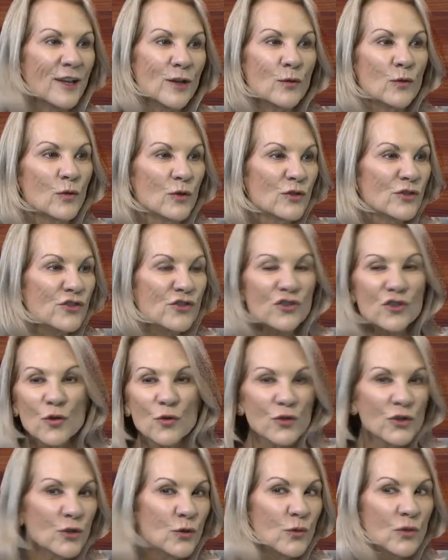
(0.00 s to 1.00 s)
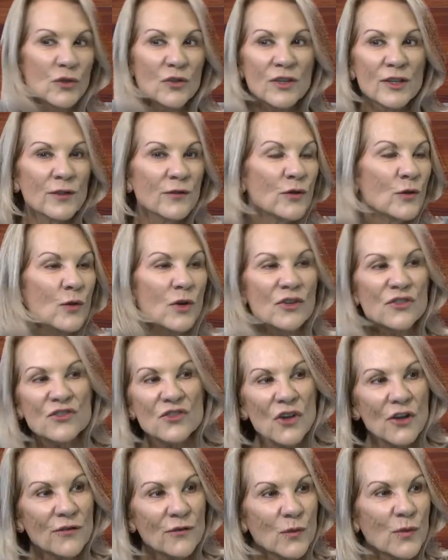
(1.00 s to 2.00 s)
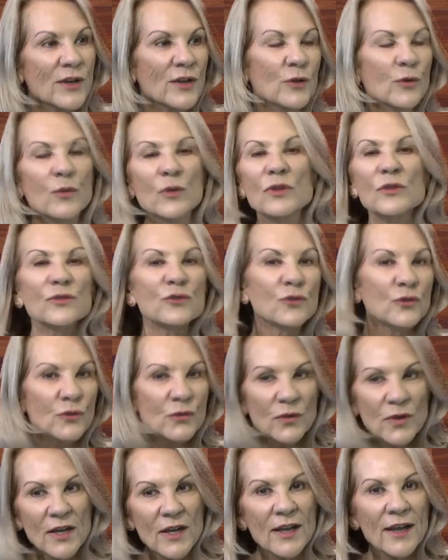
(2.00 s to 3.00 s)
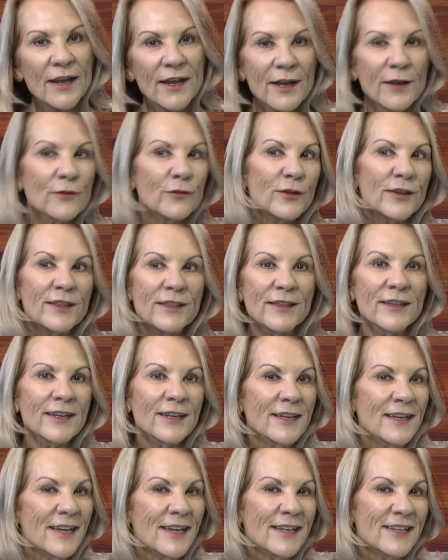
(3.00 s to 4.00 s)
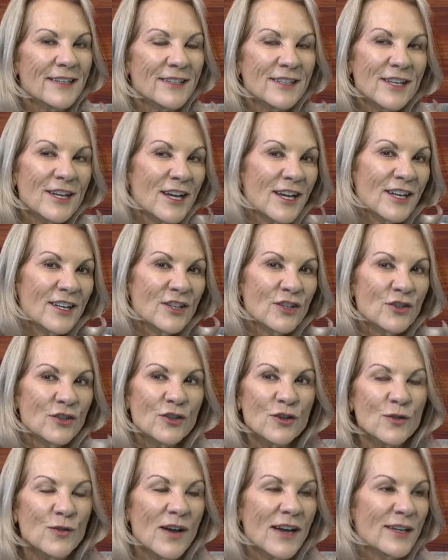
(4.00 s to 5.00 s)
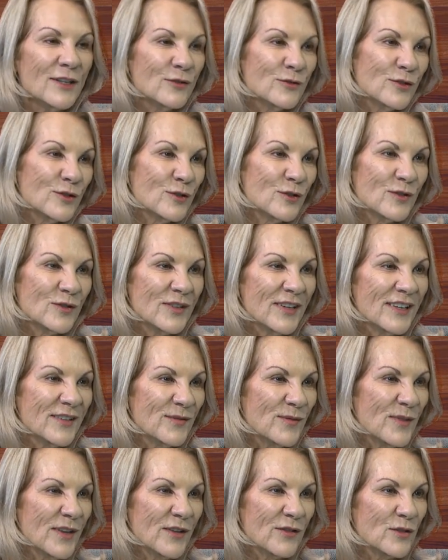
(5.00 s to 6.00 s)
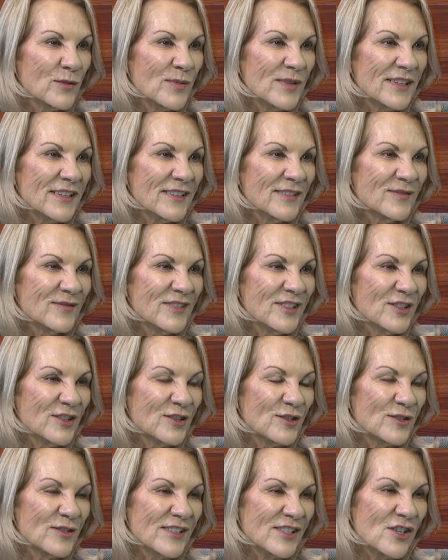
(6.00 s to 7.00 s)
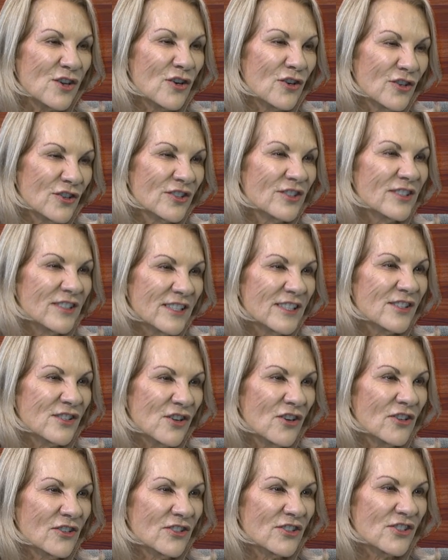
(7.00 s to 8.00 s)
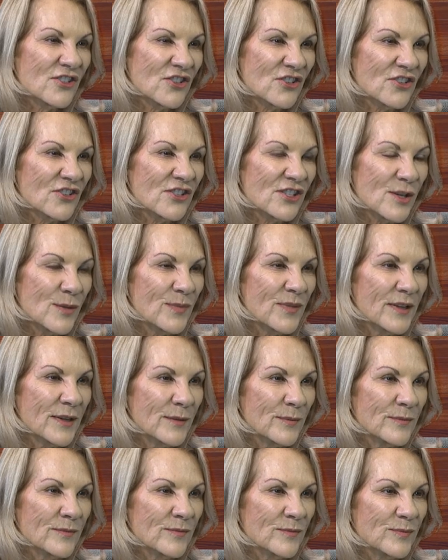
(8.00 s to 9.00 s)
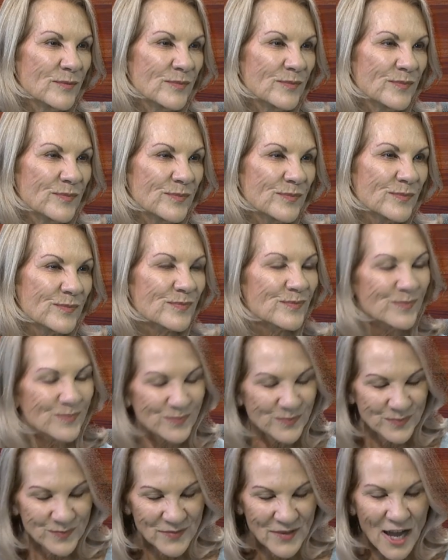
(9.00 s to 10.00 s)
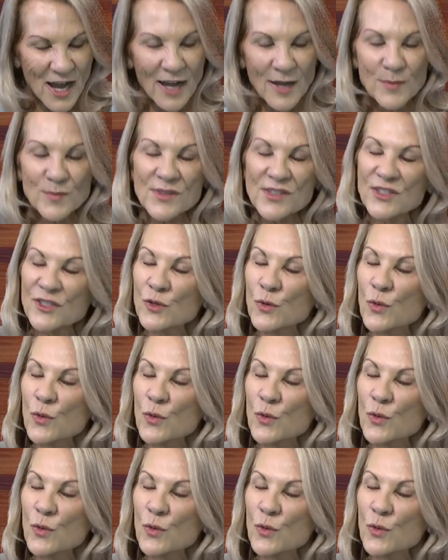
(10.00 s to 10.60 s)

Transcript: Yeah. We'll show you. We'll give you our yeah. software. We'll do everything. And you know, I don't know. Everybody, yeah. you know, it's hard. It's hard to start something. Maybe someday. Maybe someday. I'm still they...